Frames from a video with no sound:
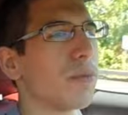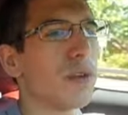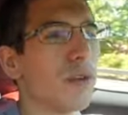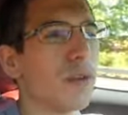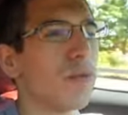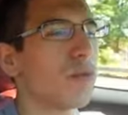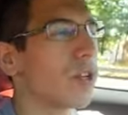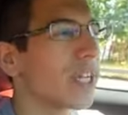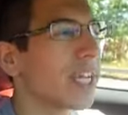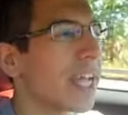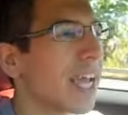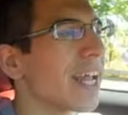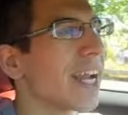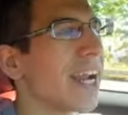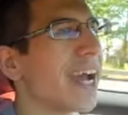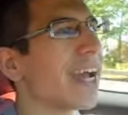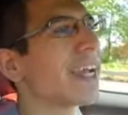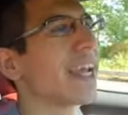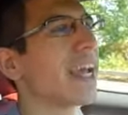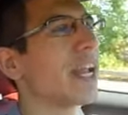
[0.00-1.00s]
You
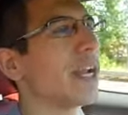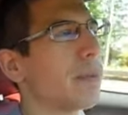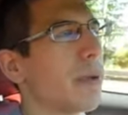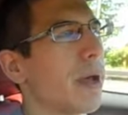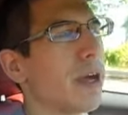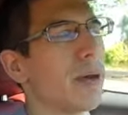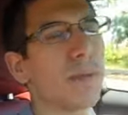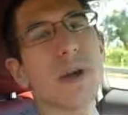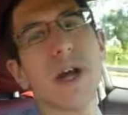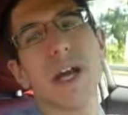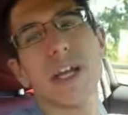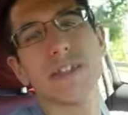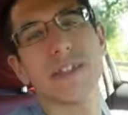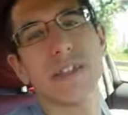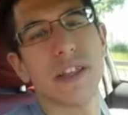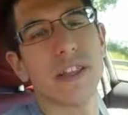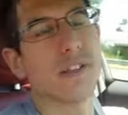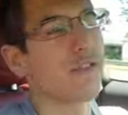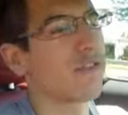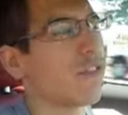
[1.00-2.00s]
cannot get a better price
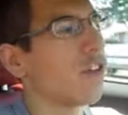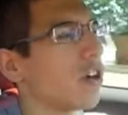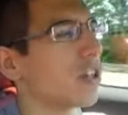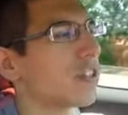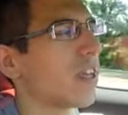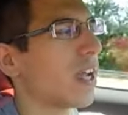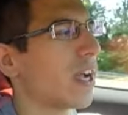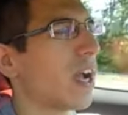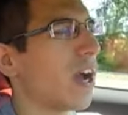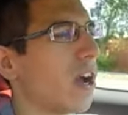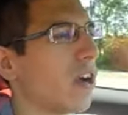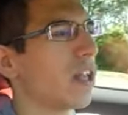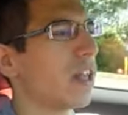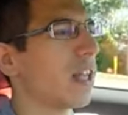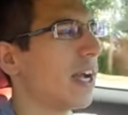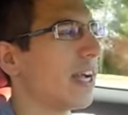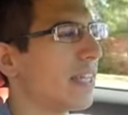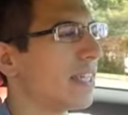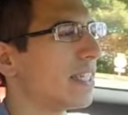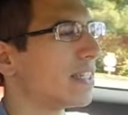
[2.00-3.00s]
than the folks at County
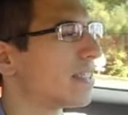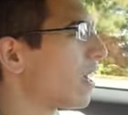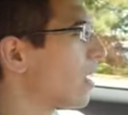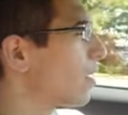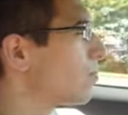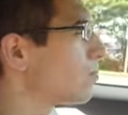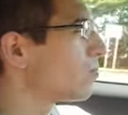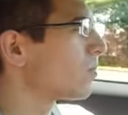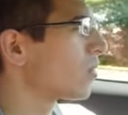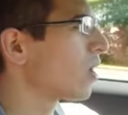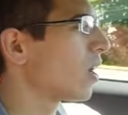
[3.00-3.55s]
Line Nissan.